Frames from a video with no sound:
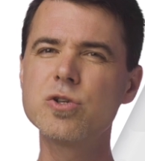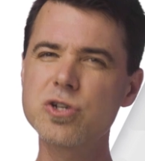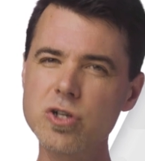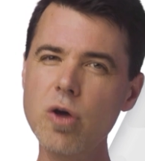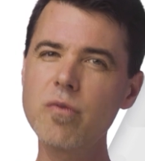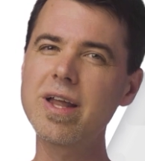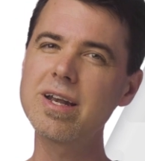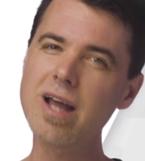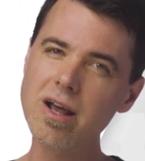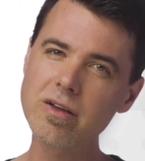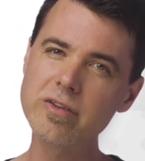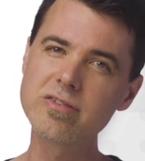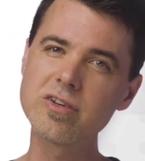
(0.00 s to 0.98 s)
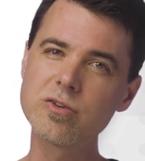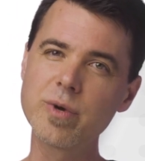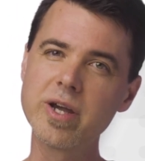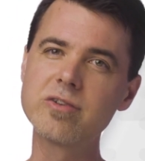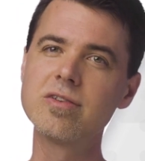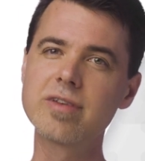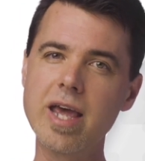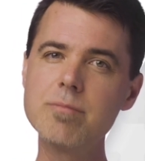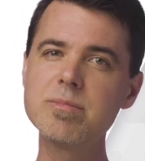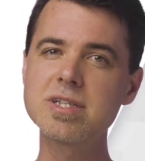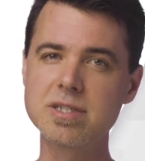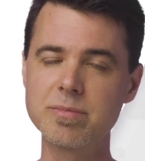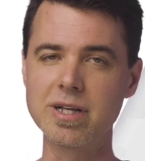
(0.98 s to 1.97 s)
you should know that not all situations can
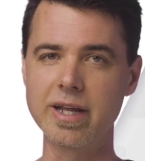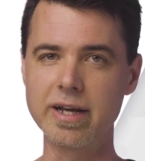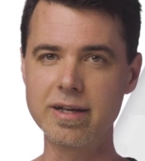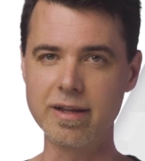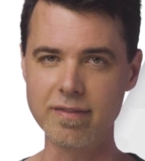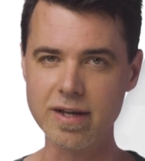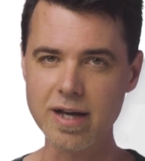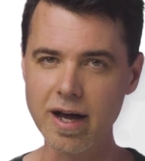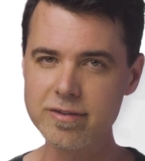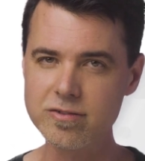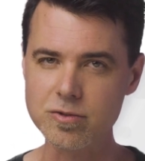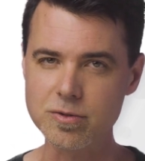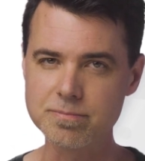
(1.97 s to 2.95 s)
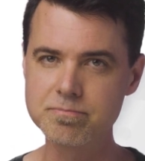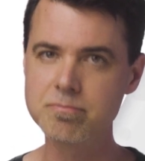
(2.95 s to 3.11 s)
be simulated in the console.